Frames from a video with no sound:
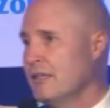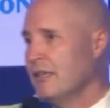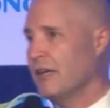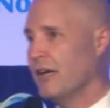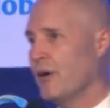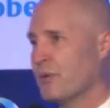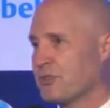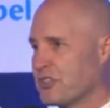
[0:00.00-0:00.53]

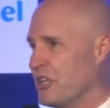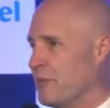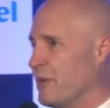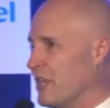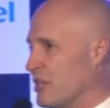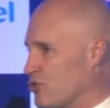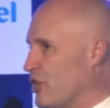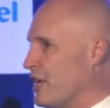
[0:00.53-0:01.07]
What's going to be
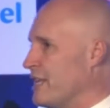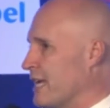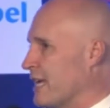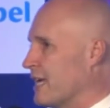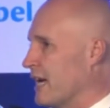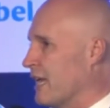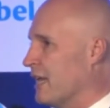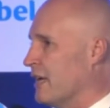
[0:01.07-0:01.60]
the trending
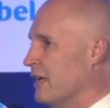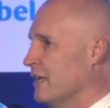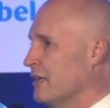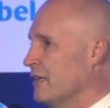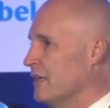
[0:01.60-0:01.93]
color?